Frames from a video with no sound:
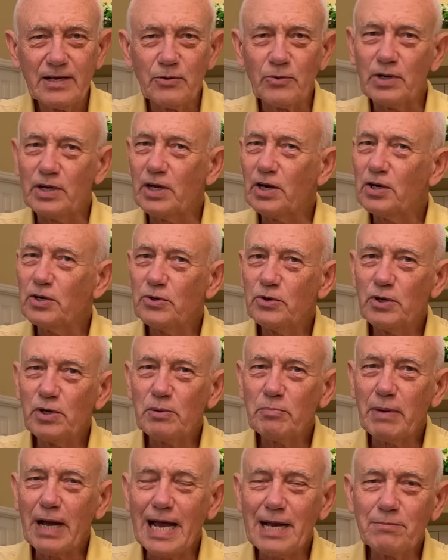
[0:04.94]
We're going to do a
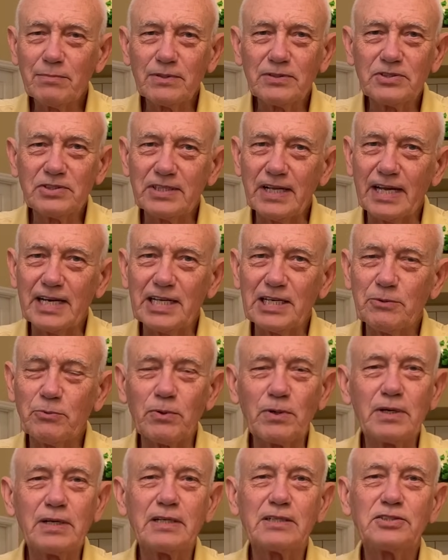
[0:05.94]
Bible study.
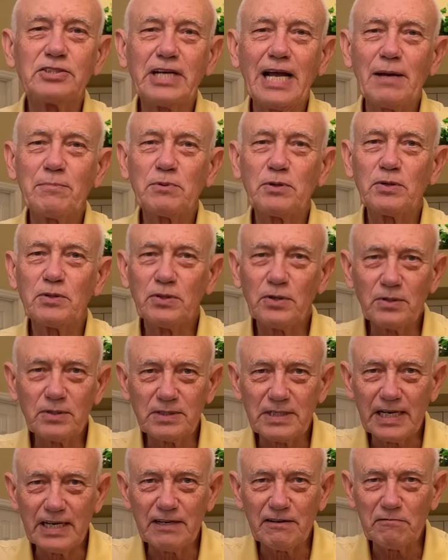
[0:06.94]
We're in chapter
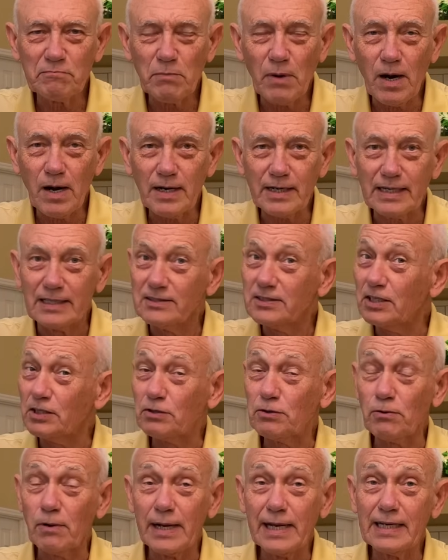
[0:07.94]
thirteen of Mark. It's a
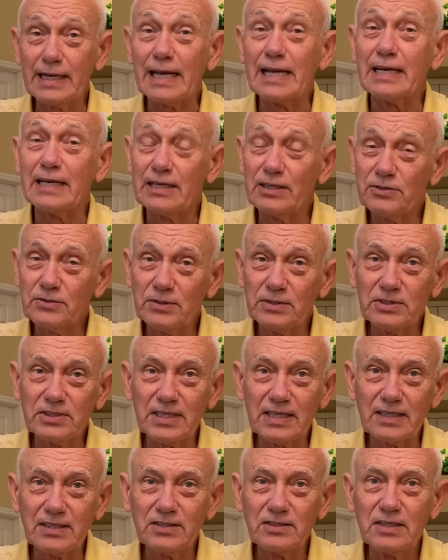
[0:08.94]
great and
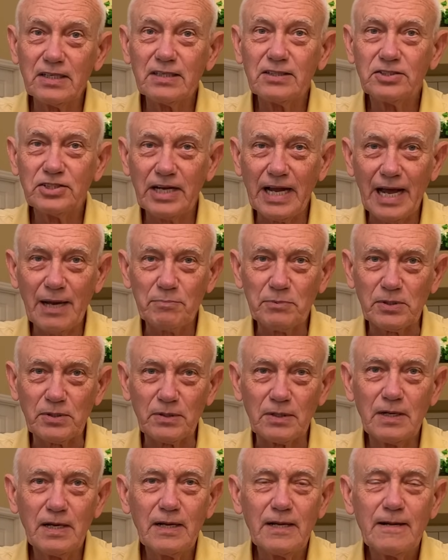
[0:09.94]
interesting chapter.